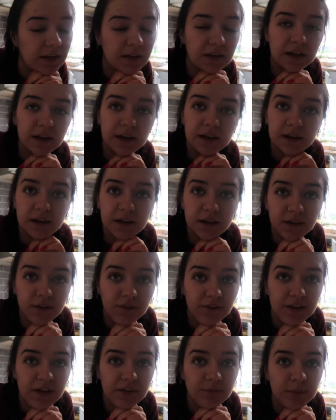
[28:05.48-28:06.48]
And I
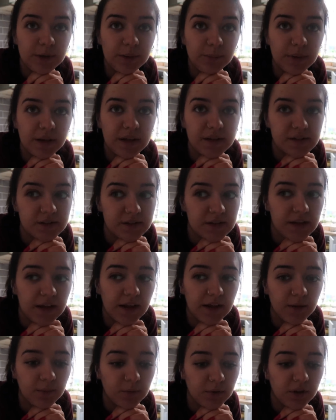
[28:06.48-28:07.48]
don't really have many plans
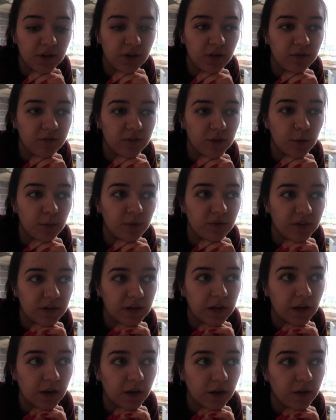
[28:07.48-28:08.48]
today. I'm going to go film a
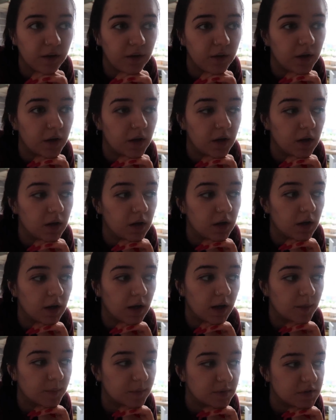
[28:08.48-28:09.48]
video.
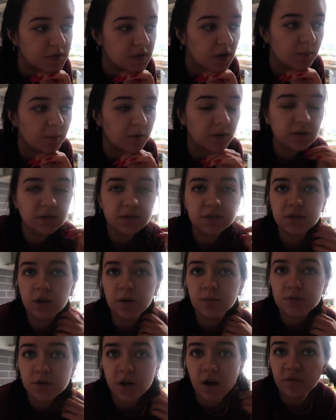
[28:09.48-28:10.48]
Starbucks
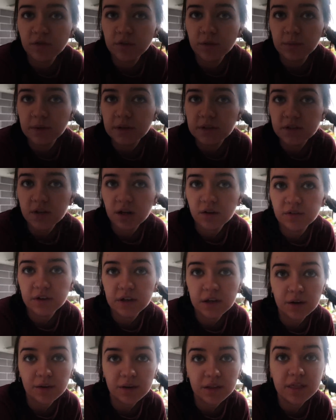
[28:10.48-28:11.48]
come drive with me style
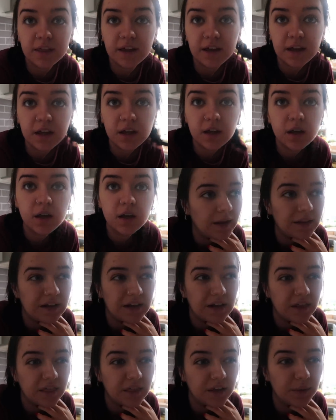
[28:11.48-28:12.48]
video, I think. And
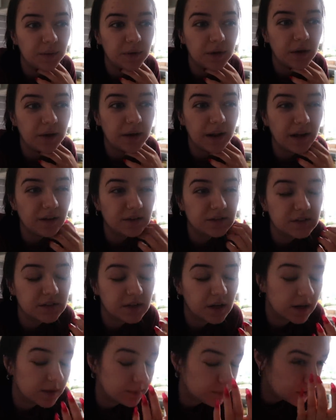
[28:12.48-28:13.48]
then I think we're going out
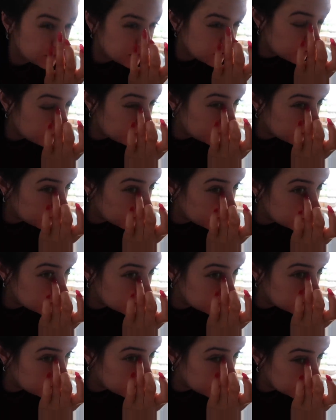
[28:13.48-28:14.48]
tonight, but I don't want to go
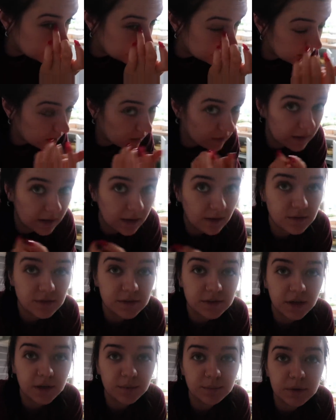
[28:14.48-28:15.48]
too crazy going out
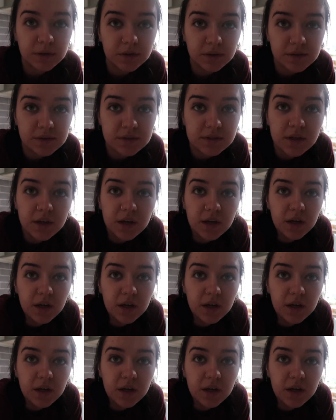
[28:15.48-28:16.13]
tonight because